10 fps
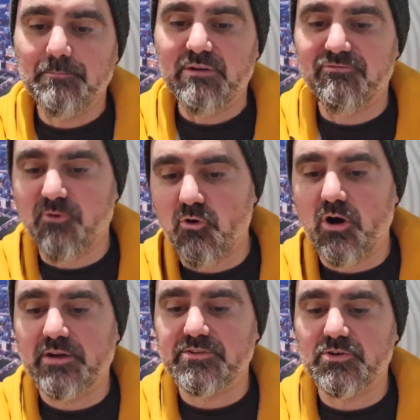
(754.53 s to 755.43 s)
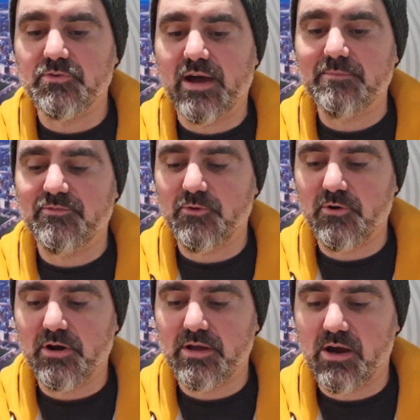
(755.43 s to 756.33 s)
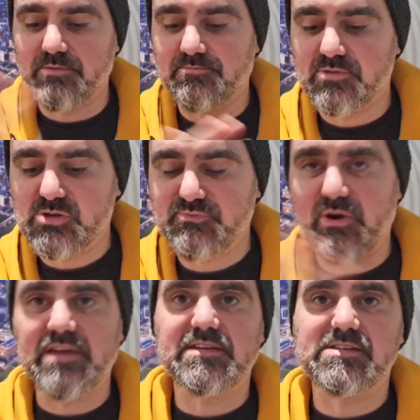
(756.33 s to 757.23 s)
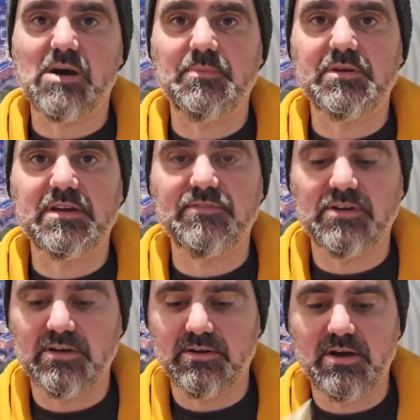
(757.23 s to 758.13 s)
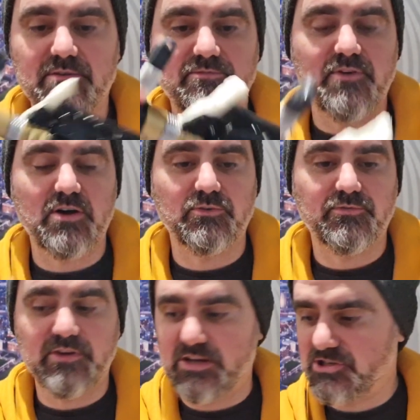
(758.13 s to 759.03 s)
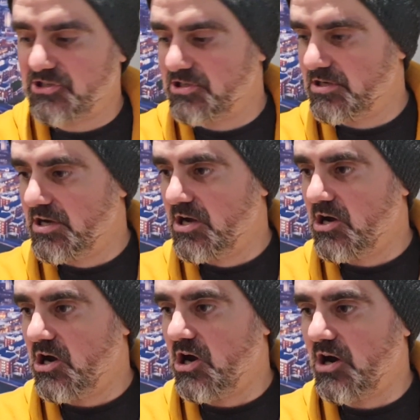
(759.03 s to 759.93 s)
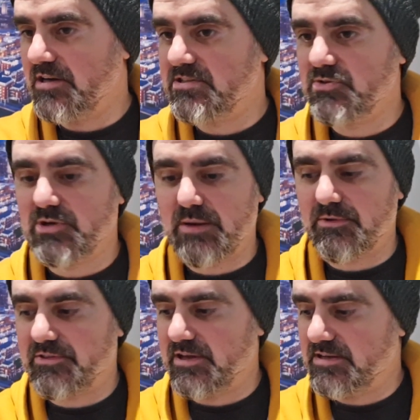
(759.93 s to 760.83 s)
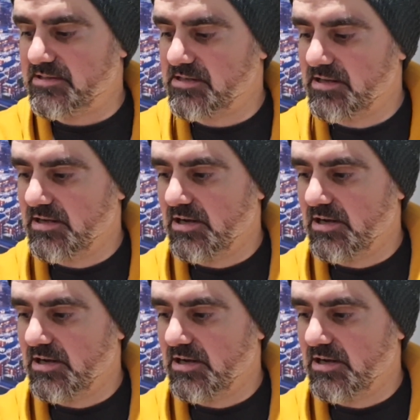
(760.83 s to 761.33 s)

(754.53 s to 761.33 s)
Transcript: before I do that, before I spray this up and give it a final finish, I need to do a couple of things.